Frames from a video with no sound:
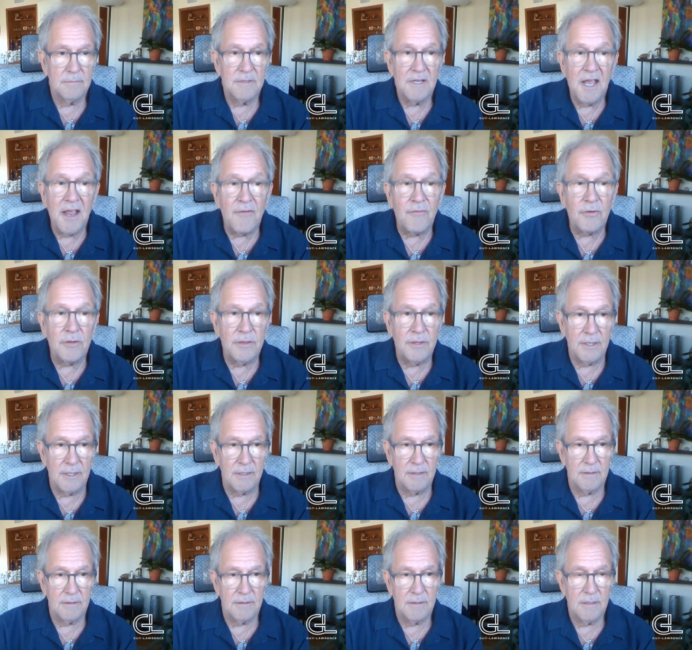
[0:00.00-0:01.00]
Everything.
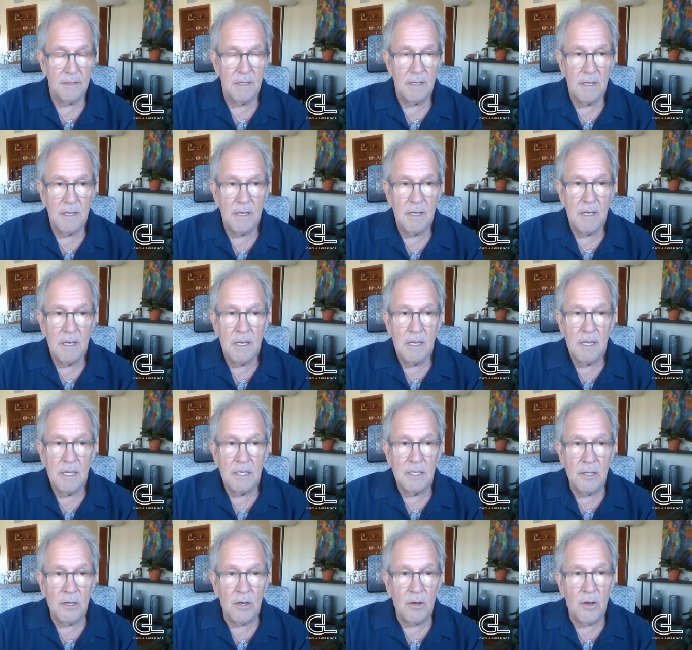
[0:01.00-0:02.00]

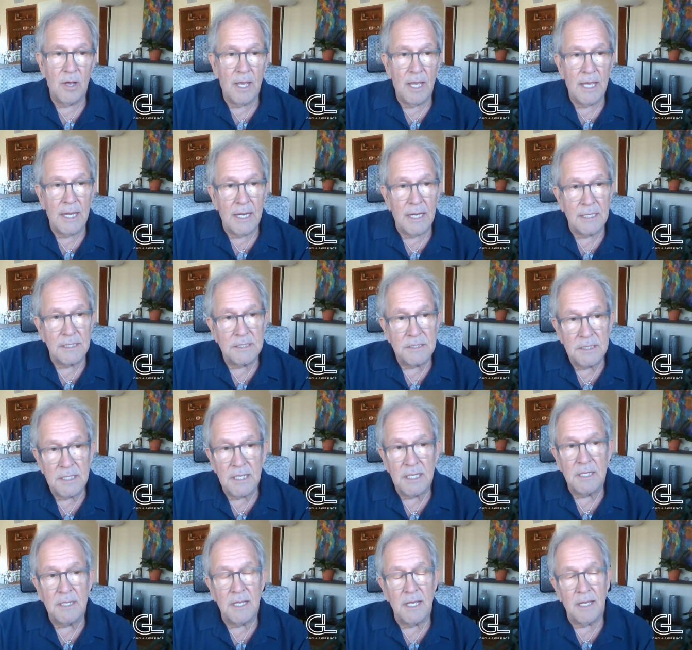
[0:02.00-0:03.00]
And I
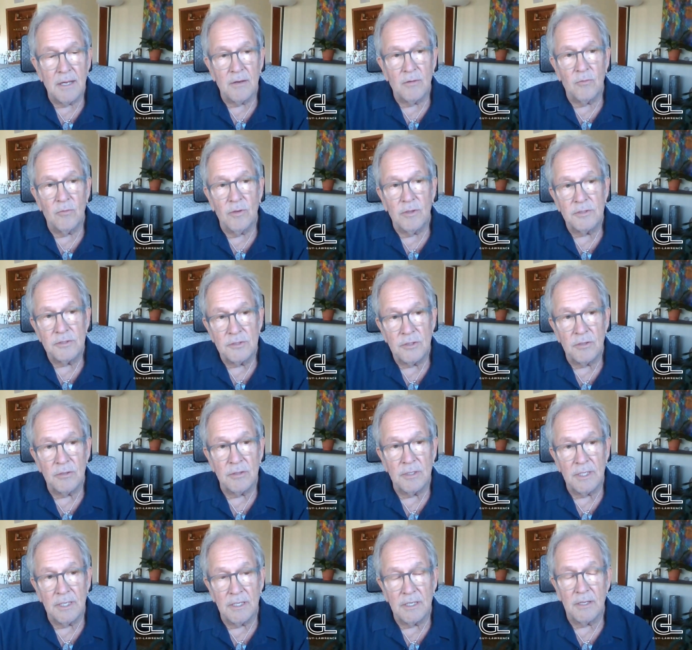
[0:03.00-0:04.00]
say that with
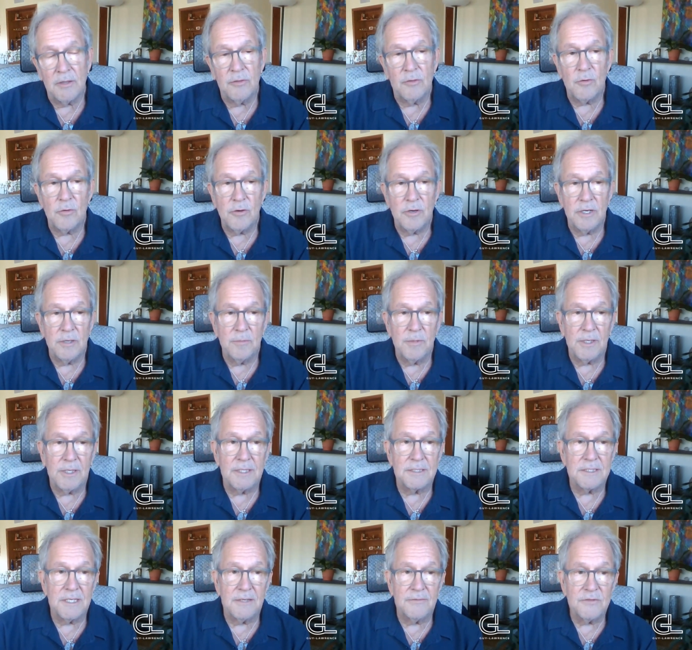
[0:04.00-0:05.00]
certainty and authority
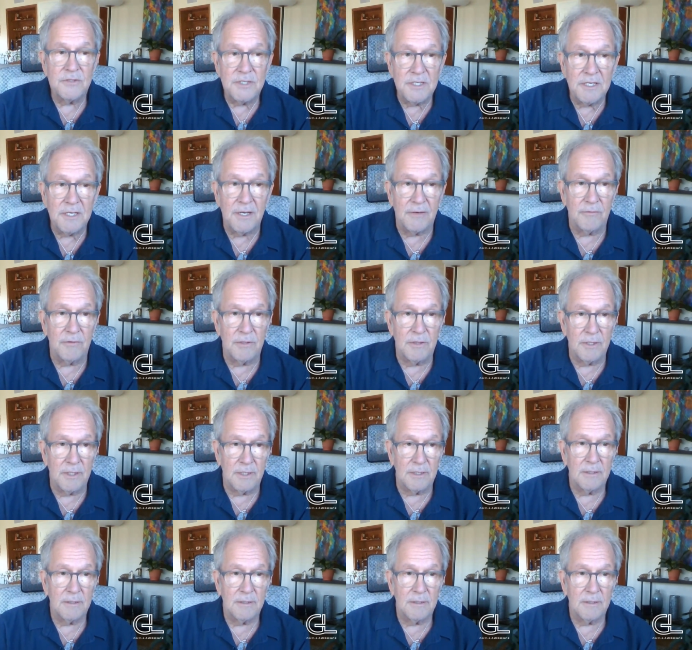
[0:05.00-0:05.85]
because I've seen everything,